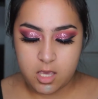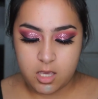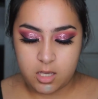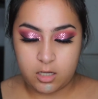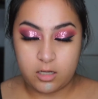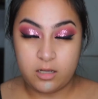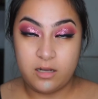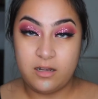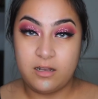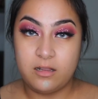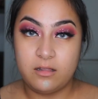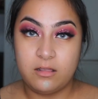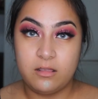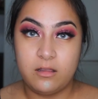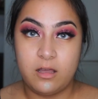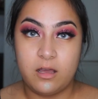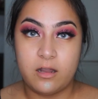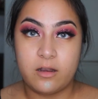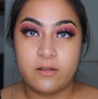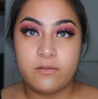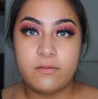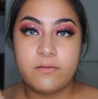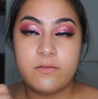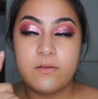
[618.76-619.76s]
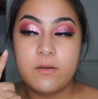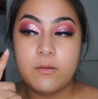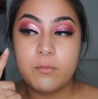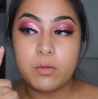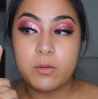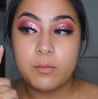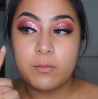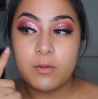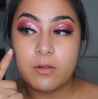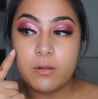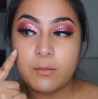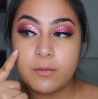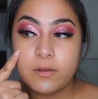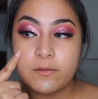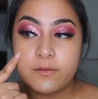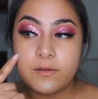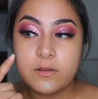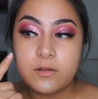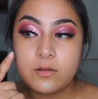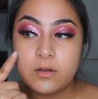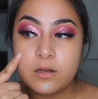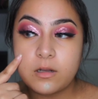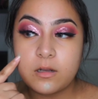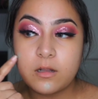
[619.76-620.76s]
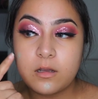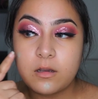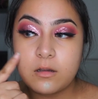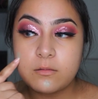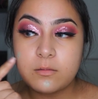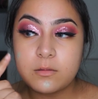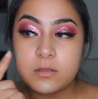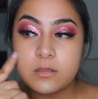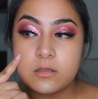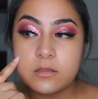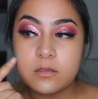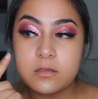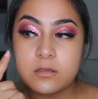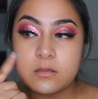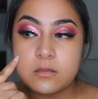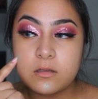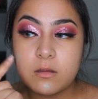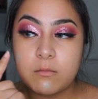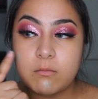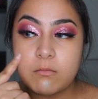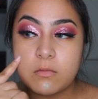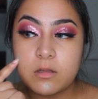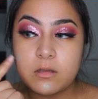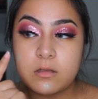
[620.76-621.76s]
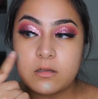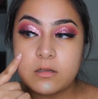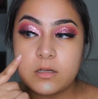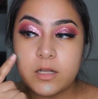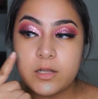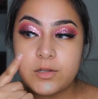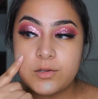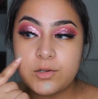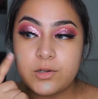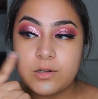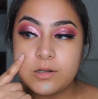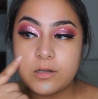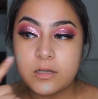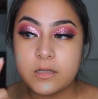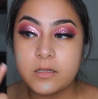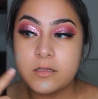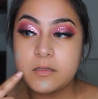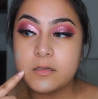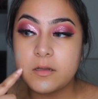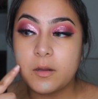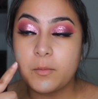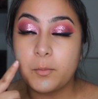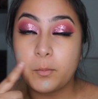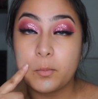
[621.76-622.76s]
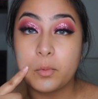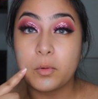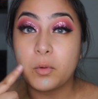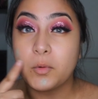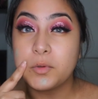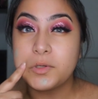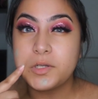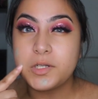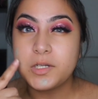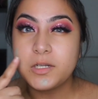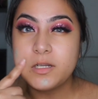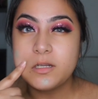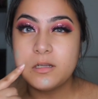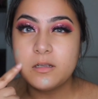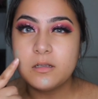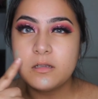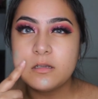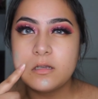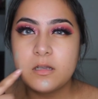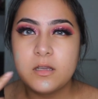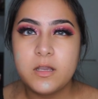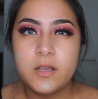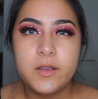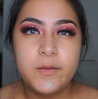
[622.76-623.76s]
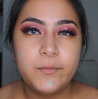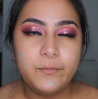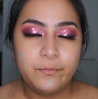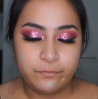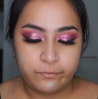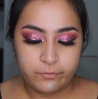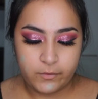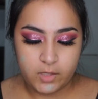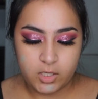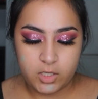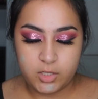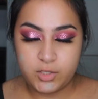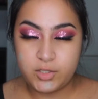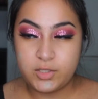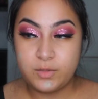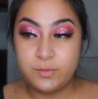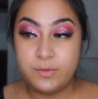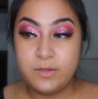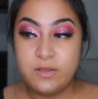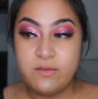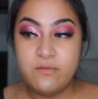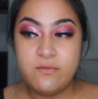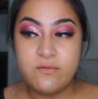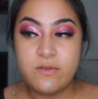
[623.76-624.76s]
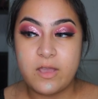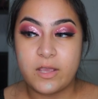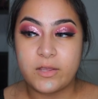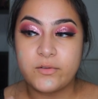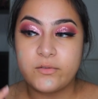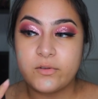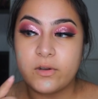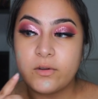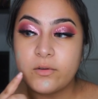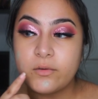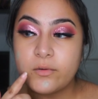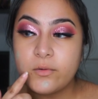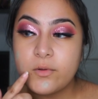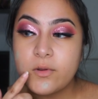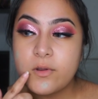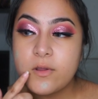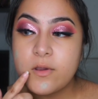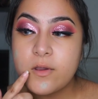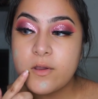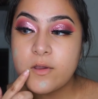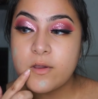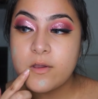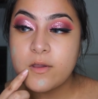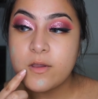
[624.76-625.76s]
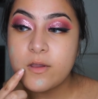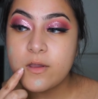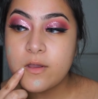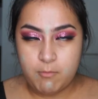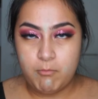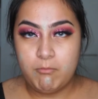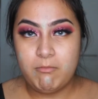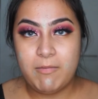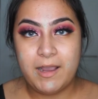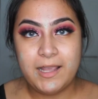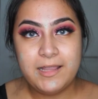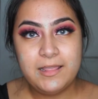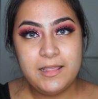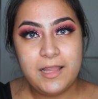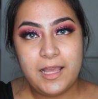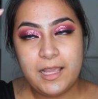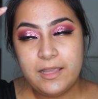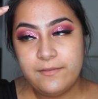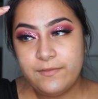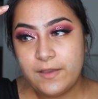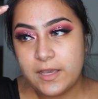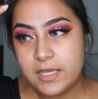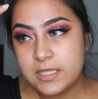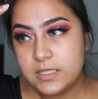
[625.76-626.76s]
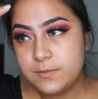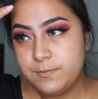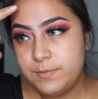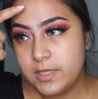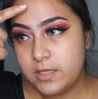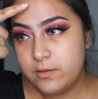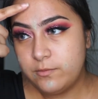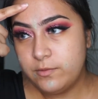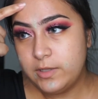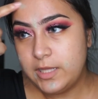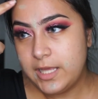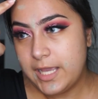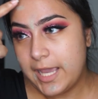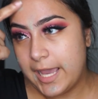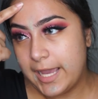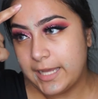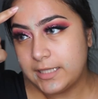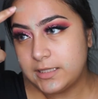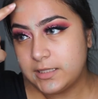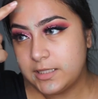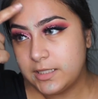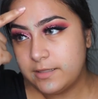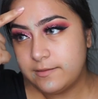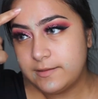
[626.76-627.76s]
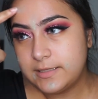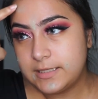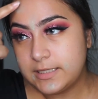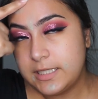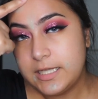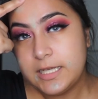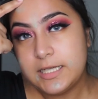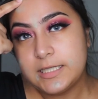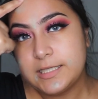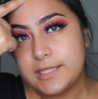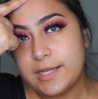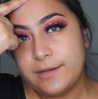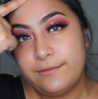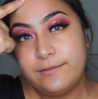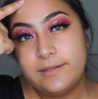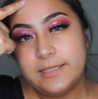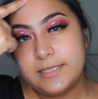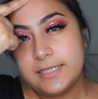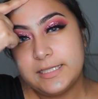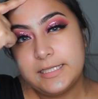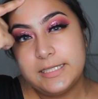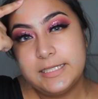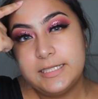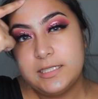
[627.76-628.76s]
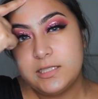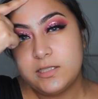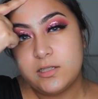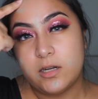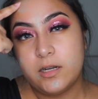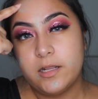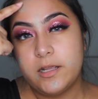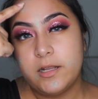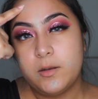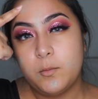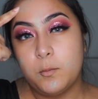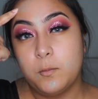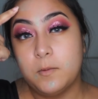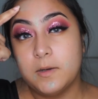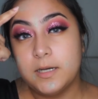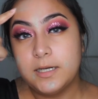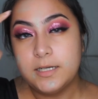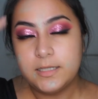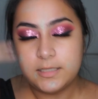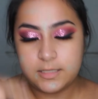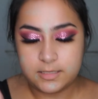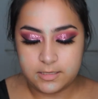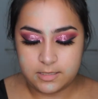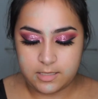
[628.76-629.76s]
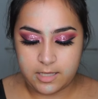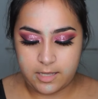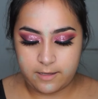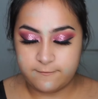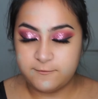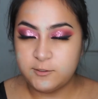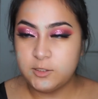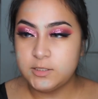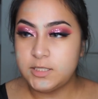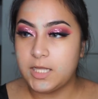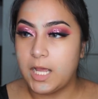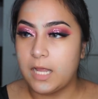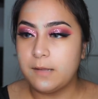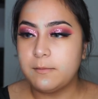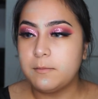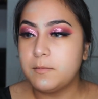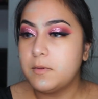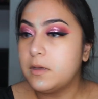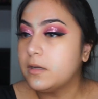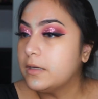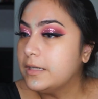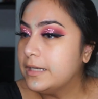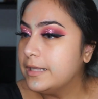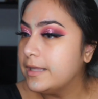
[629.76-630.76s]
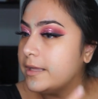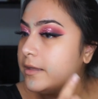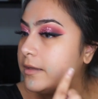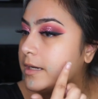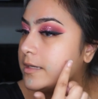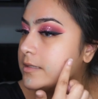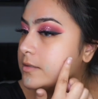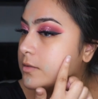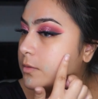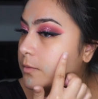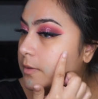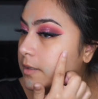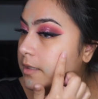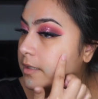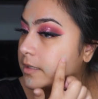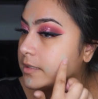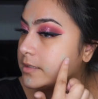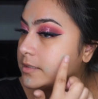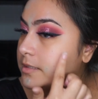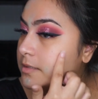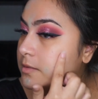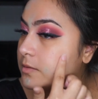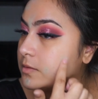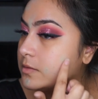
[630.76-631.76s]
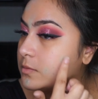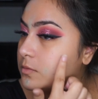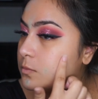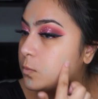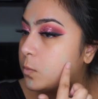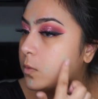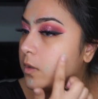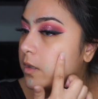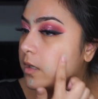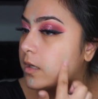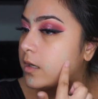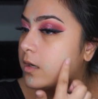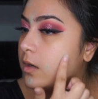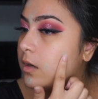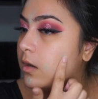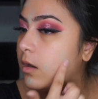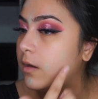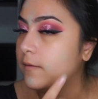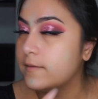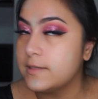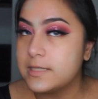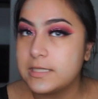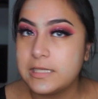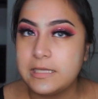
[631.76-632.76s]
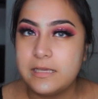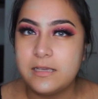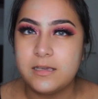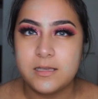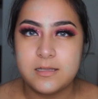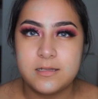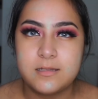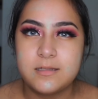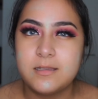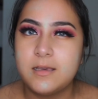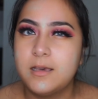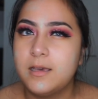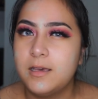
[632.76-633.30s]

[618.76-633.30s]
I got a lot of pimple on my face right now because Mother Nature is approaching. She's being extra rude. My life has been really hectic recently because I recently started work like full time. I'm not gonna let you guys know where I work, obviously, because